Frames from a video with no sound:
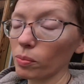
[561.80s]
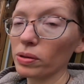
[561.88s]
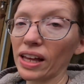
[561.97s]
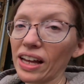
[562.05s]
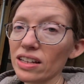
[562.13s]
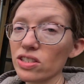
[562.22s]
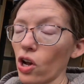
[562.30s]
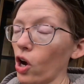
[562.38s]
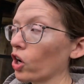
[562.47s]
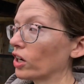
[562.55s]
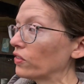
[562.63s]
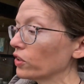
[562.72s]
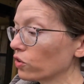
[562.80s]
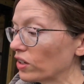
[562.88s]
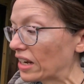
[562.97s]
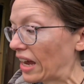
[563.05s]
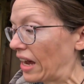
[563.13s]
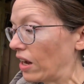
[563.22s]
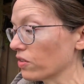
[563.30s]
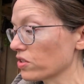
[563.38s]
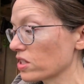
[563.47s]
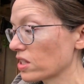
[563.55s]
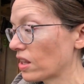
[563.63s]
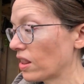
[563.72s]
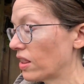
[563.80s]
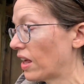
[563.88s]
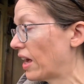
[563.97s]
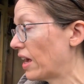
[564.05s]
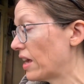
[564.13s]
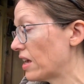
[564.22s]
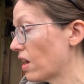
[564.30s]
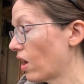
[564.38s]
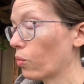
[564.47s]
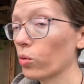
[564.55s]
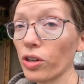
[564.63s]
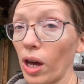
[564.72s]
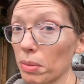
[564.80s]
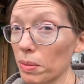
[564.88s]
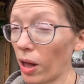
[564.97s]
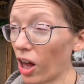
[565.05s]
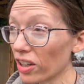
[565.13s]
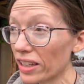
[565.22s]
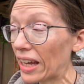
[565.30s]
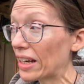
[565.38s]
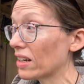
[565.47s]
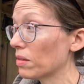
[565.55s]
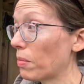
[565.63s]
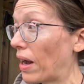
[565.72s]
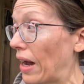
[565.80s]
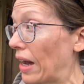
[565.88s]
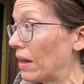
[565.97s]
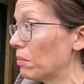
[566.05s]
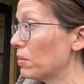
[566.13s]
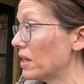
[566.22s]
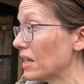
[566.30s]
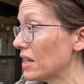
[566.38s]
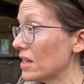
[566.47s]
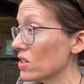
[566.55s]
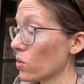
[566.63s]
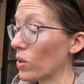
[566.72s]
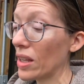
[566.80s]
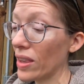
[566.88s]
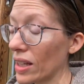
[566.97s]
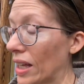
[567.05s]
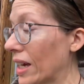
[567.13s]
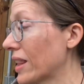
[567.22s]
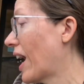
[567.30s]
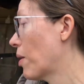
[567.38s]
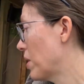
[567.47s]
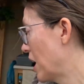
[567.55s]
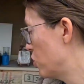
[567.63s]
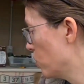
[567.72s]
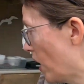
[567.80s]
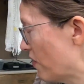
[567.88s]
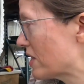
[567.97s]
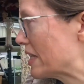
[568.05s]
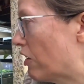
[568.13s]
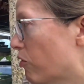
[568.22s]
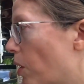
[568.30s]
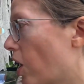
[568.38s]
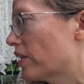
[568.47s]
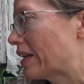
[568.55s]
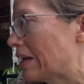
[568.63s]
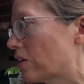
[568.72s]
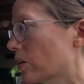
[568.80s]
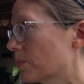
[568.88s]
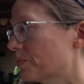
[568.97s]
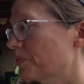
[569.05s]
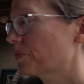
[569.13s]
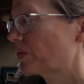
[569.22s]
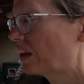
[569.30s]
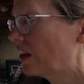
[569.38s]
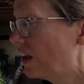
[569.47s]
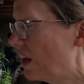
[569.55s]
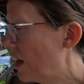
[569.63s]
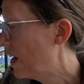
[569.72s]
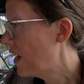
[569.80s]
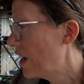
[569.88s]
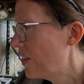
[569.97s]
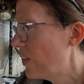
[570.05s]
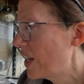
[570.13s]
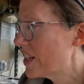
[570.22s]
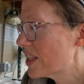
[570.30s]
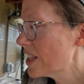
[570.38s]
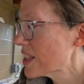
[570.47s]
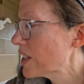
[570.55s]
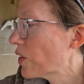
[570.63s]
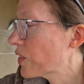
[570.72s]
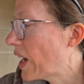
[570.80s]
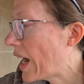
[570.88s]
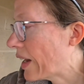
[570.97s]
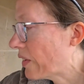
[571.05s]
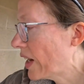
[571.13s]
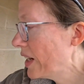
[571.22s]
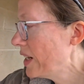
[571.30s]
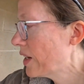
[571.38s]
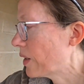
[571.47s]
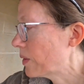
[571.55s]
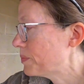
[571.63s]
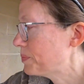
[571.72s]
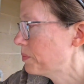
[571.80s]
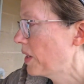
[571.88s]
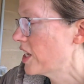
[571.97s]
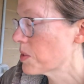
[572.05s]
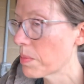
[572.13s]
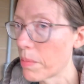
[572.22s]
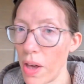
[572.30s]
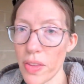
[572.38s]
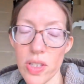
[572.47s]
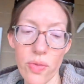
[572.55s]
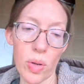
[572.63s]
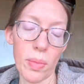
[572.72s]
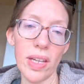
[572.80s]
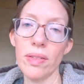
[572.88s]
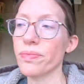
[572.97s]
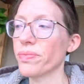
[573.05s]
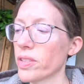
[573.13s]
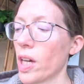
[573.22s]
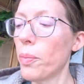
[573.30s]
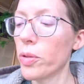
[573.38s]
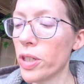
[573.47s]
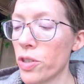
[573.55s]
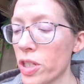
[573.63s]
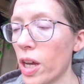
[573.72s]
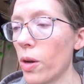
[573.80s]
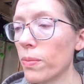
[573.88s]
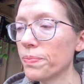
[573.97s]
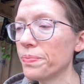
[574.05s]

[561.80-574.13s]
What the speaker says: plants are in the greenhouse, they will not be pollinated by bees or anything like that, but I do have a self-pollinator. And that is this little guy right here. My husband bought this for me a couple of years ago.